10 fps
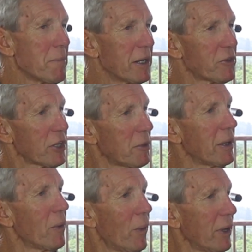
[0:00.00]
But it's going to
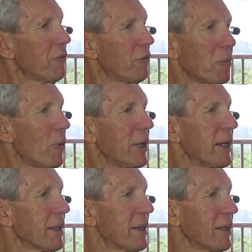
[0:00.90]
be a wonderful
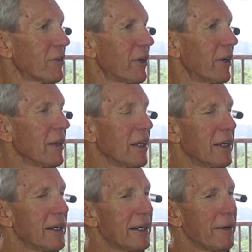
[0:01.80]
morning, I think. So
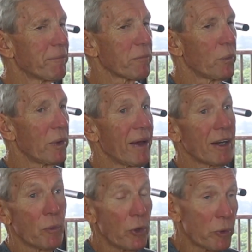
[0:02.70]
we've
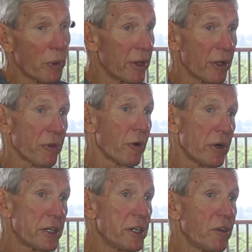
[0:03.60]
had a word with the
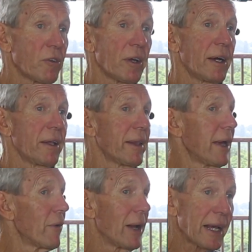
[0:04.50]
authorities.
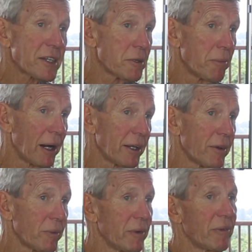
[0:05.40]
They relaxed about
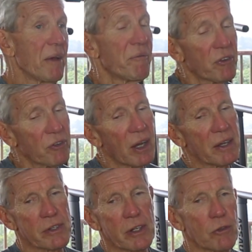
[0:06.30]
it. We've
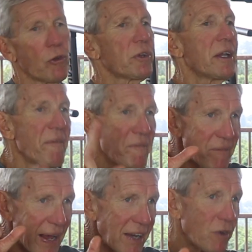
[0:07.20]
emphasized that it's not an
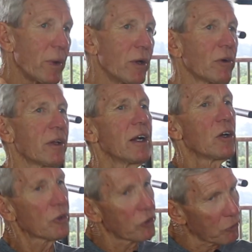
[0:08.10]
event. We're not
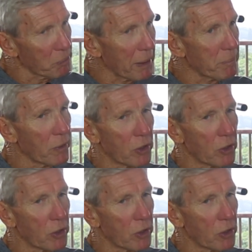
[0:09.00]
got this big.